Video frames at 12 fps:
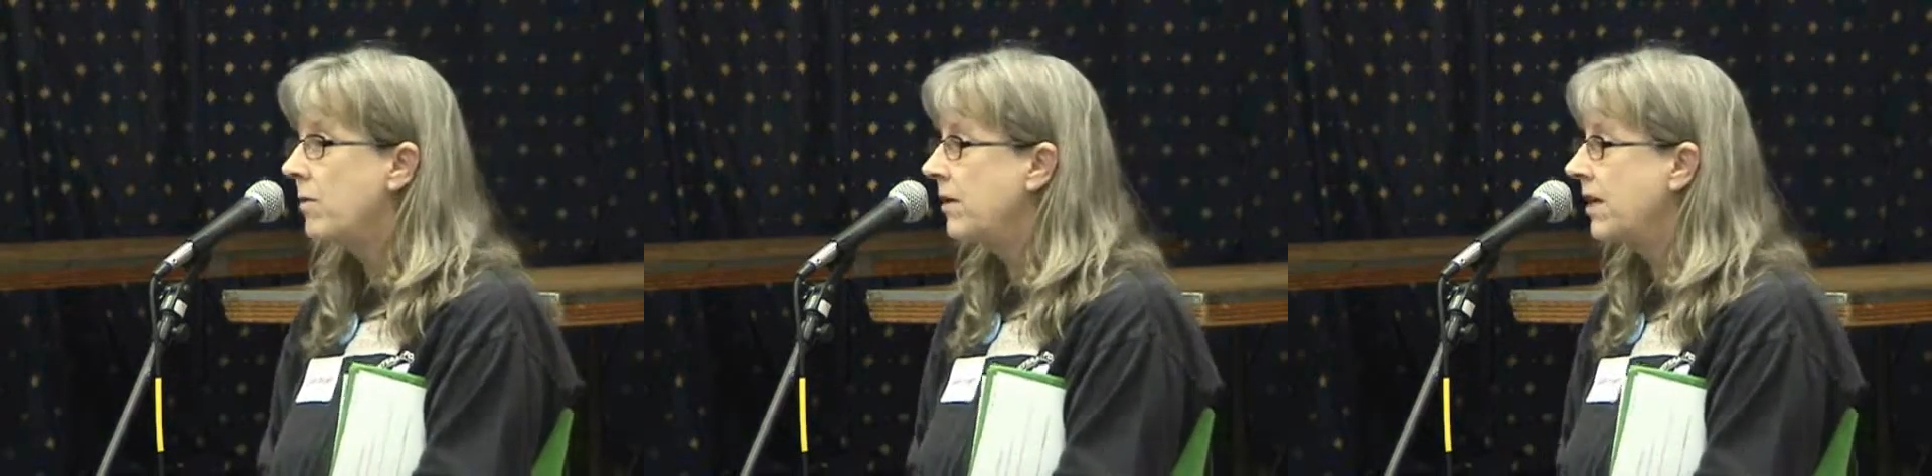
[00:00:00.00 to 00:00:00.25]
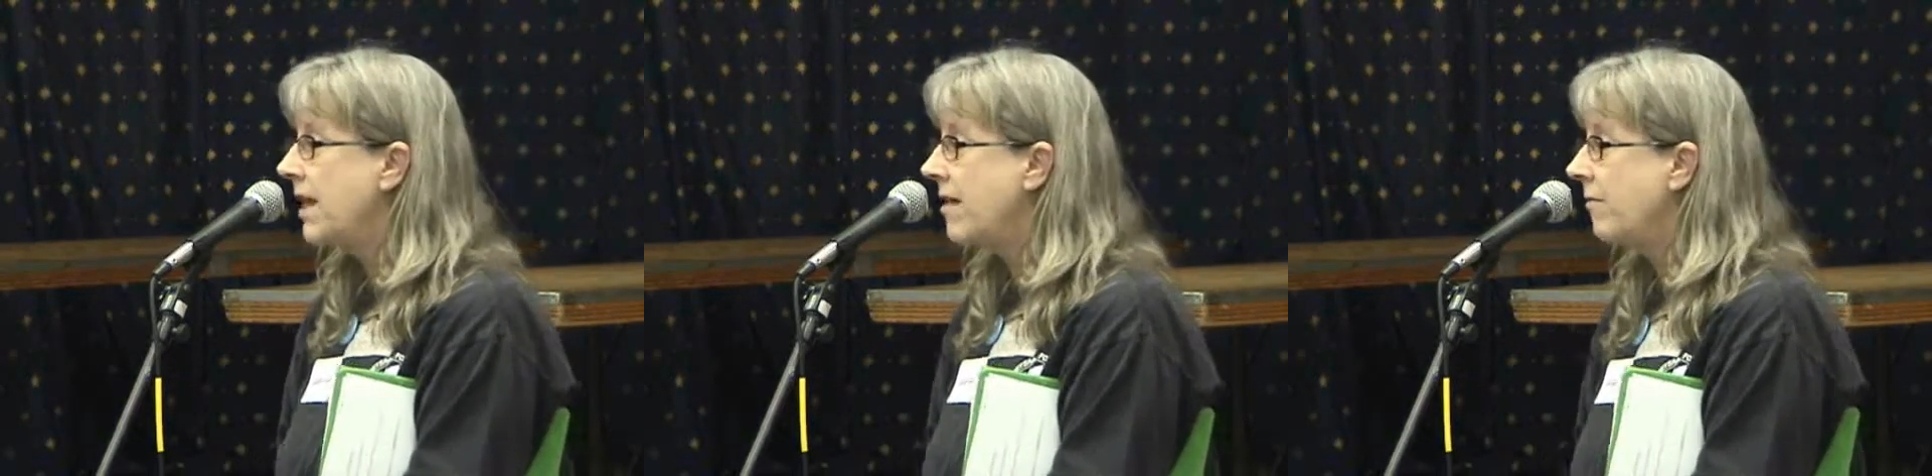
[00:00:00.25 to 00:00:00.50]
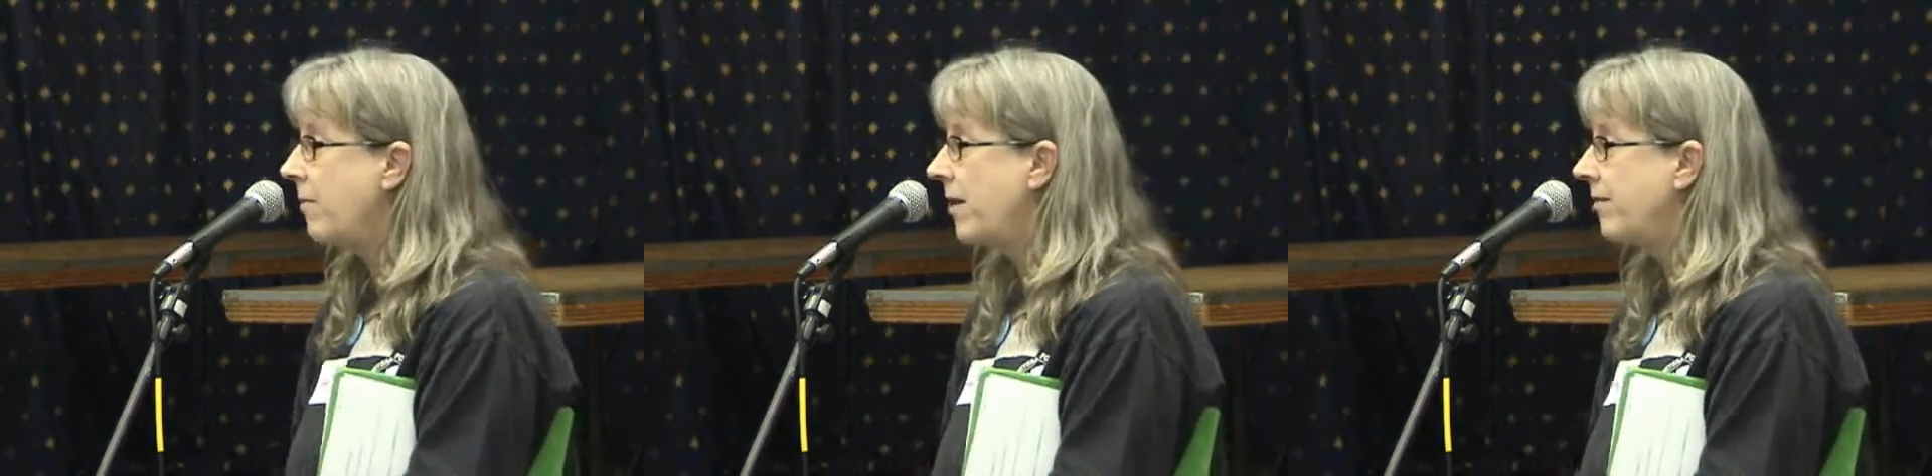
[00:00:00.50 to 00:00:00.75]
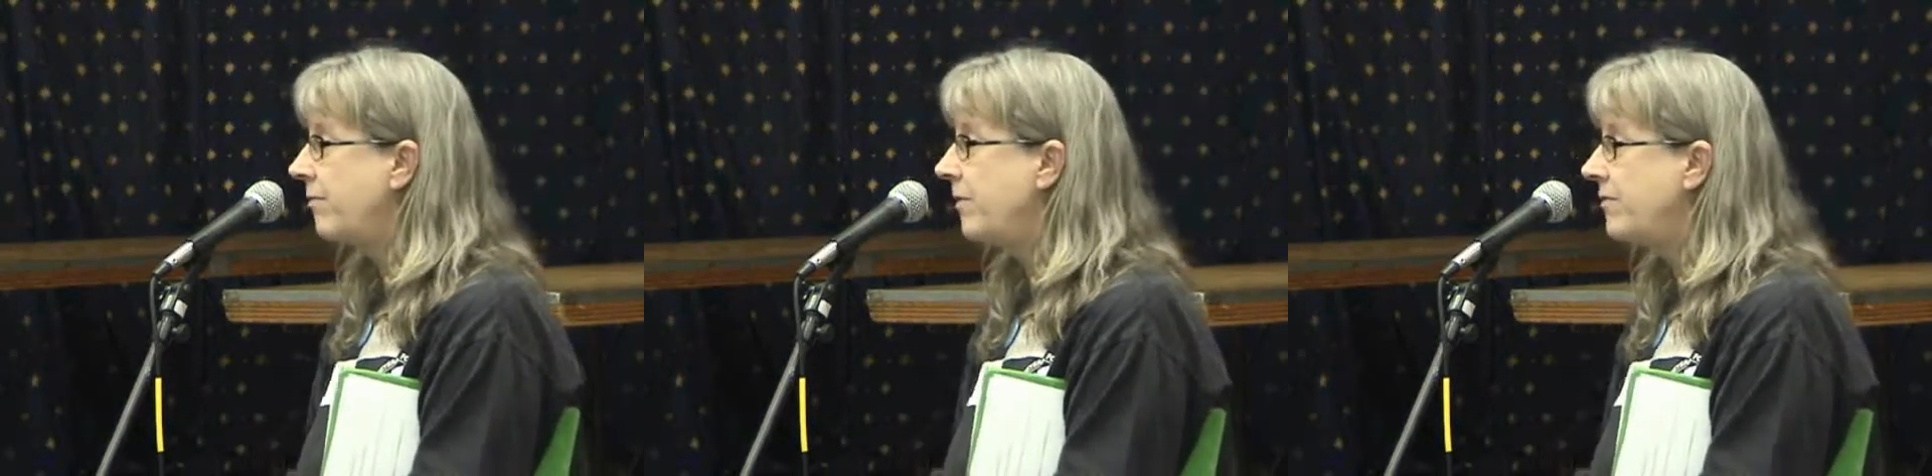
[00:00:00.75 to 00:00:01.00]
we only have
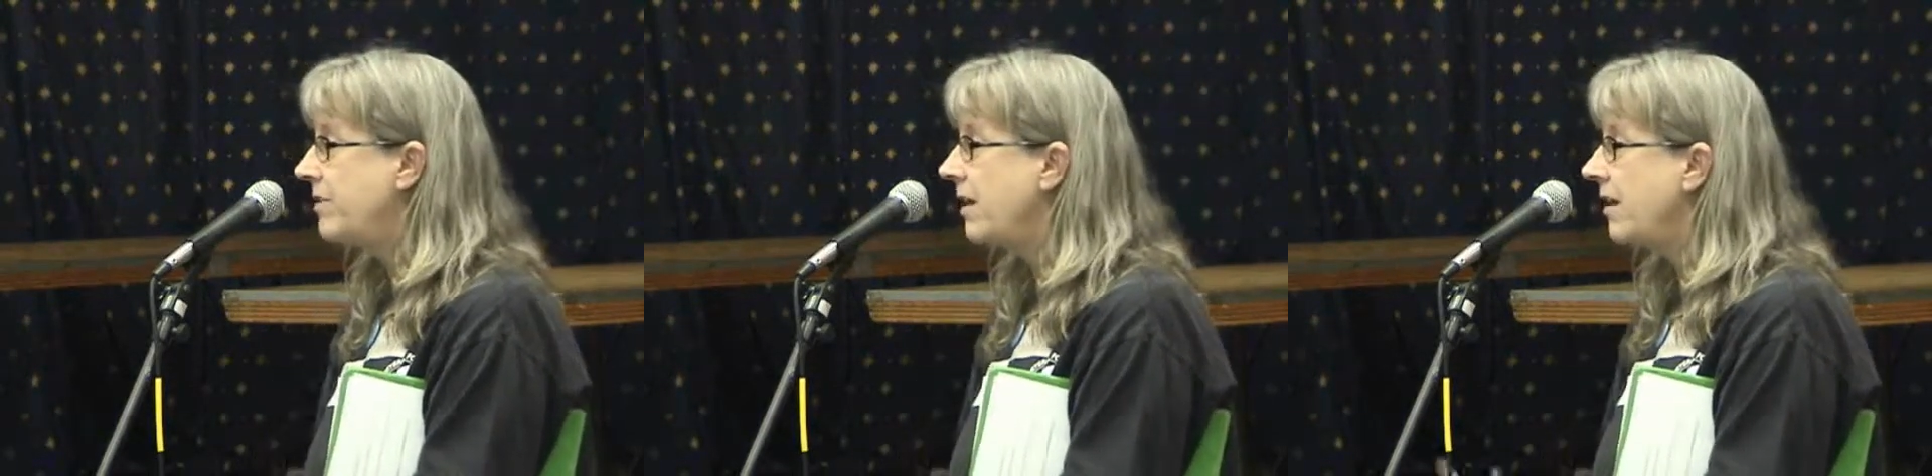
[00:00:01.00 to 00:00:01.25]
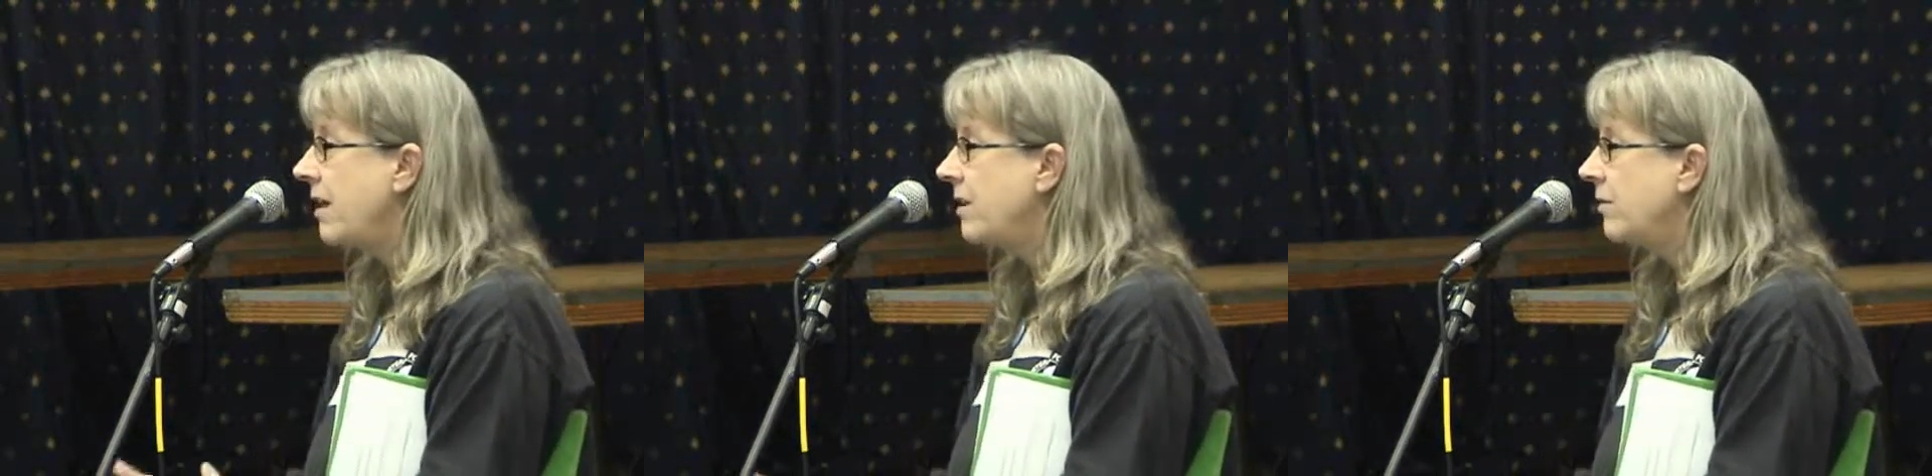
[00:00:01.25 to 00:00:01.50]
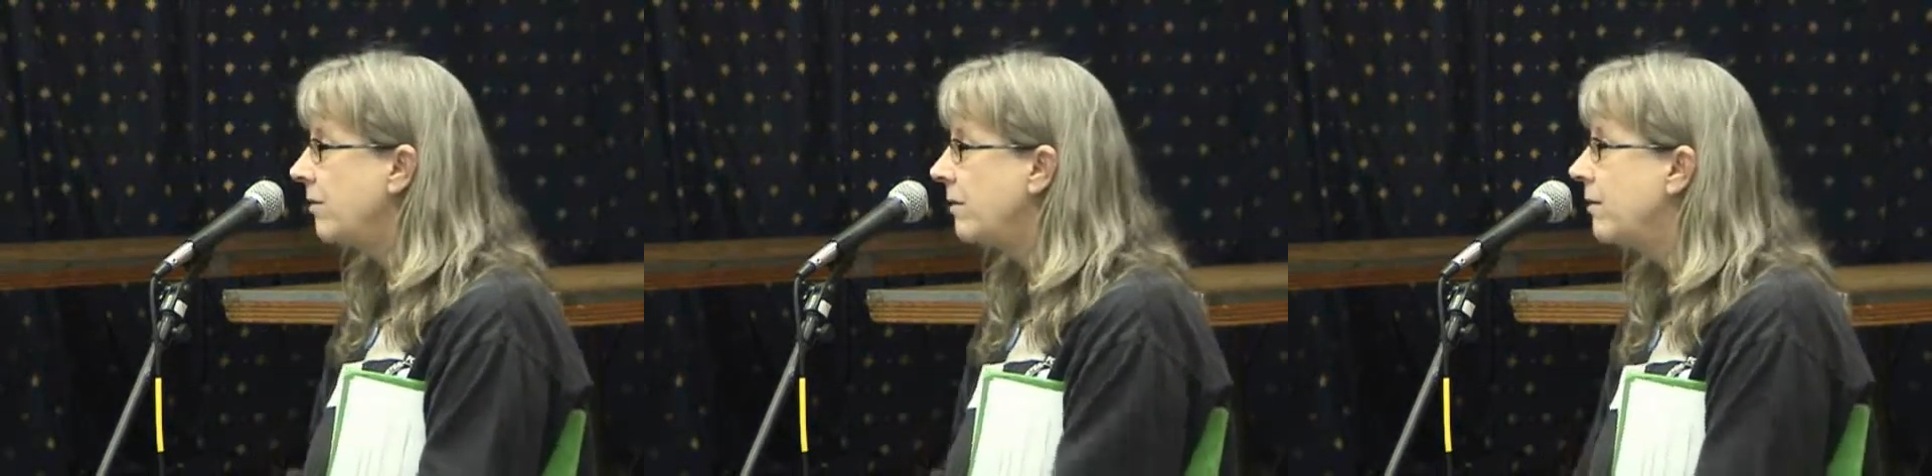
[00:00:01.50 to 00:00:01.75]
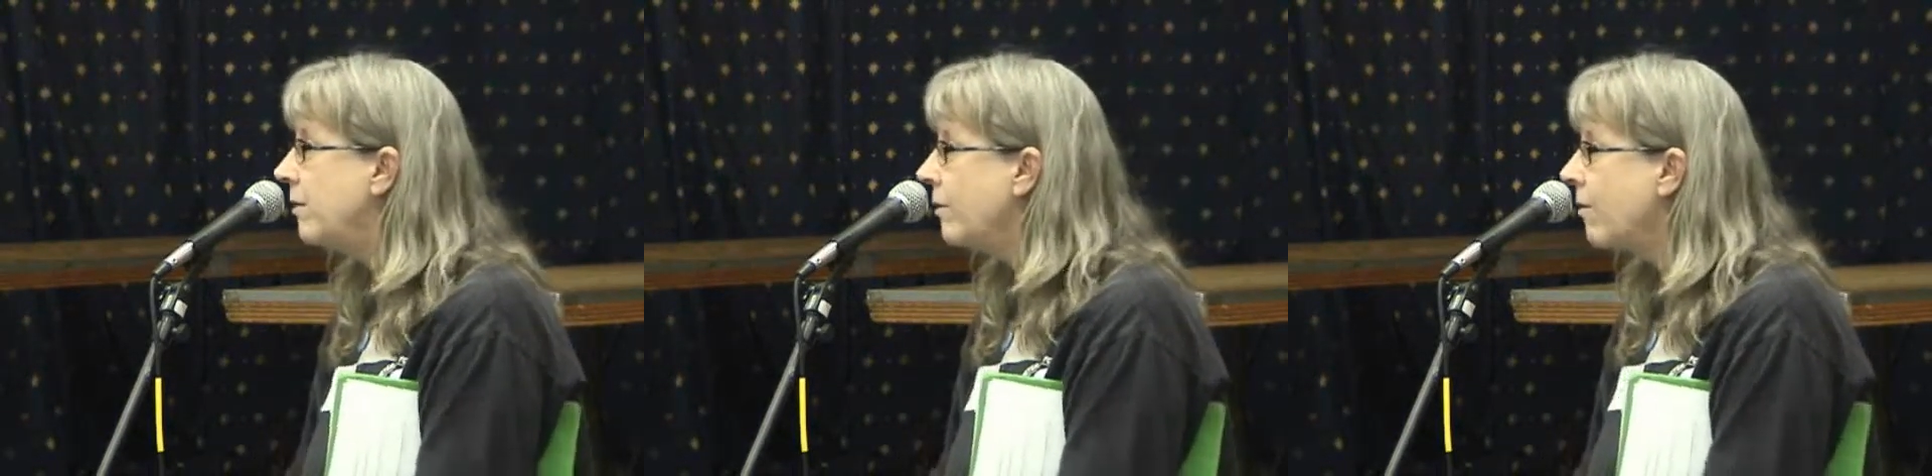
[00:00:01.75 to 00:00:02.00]
about 1,500.
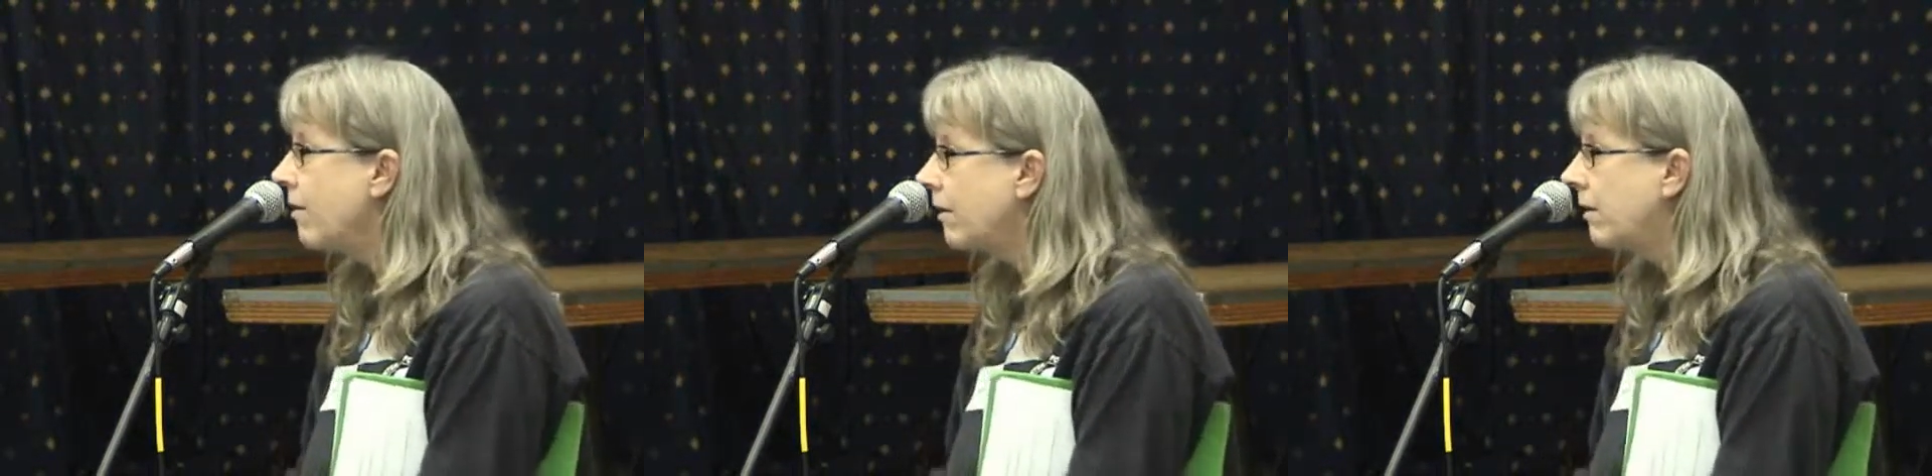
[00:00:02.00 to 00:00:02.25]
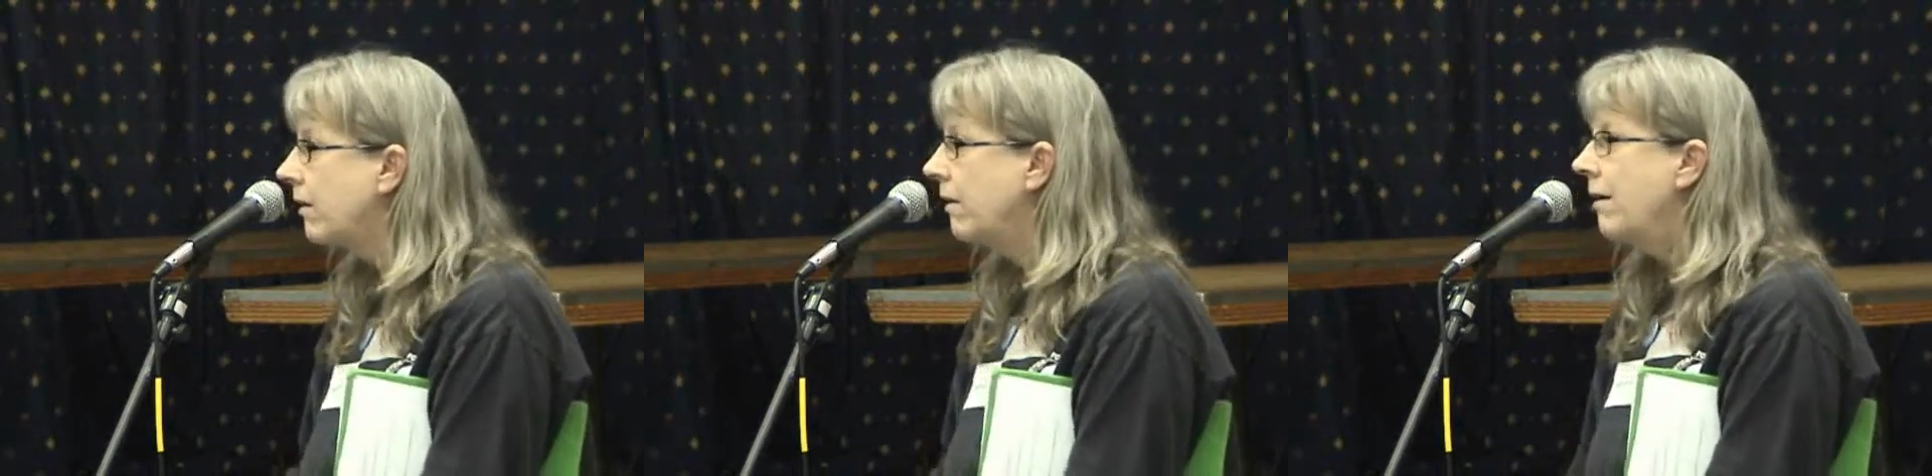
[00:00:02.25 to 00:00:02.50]
New York.